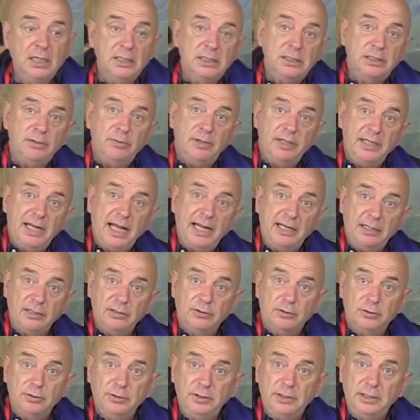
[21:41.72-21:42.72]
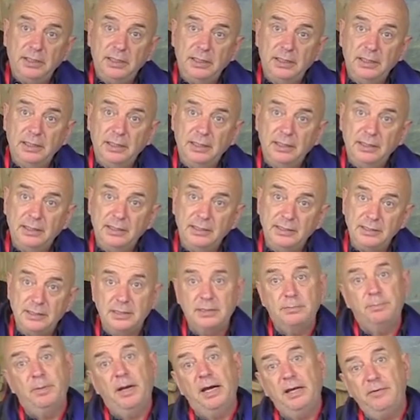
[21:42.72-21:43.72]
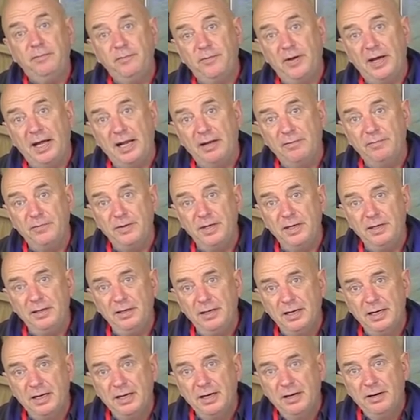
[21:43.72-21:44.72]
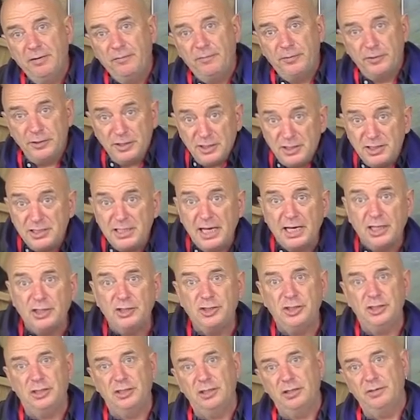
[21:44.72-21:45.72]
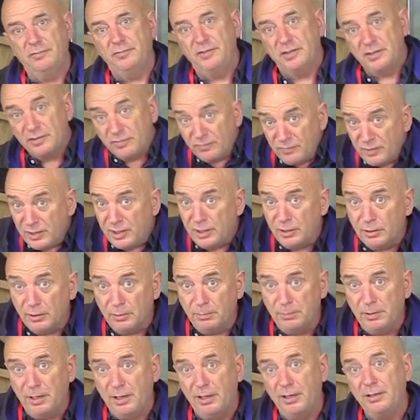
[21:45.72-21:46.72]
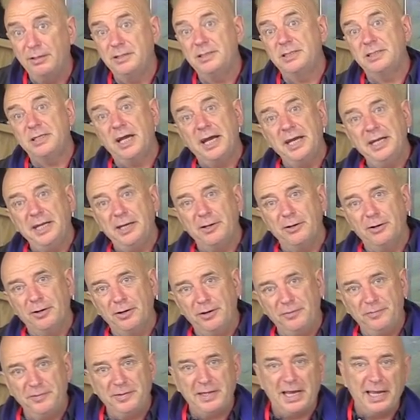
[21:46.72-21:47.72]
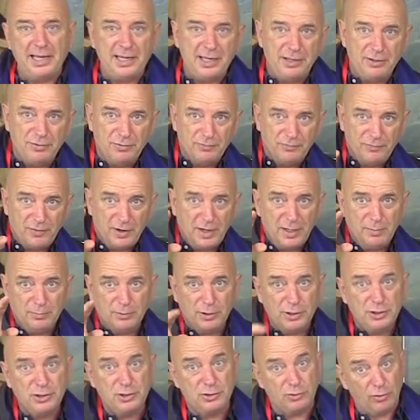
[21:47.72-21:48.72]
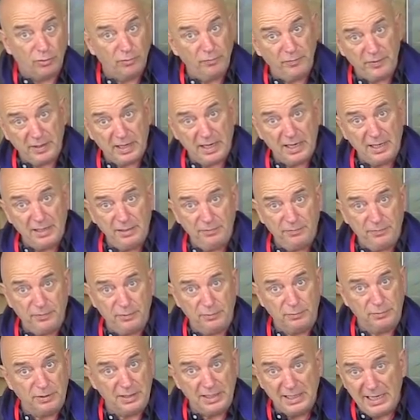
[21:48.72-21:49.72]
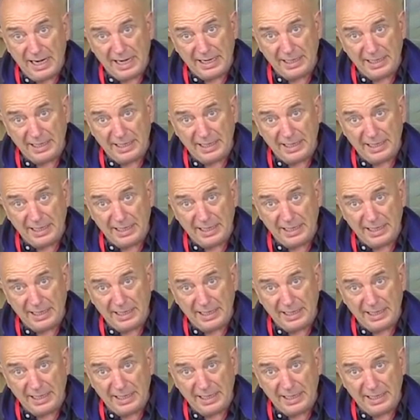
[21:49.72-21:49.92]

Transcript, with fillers: So on that note, this is Pat Falvey for this section of this video blog, signing off, thanking you very much. Don't forget, if you need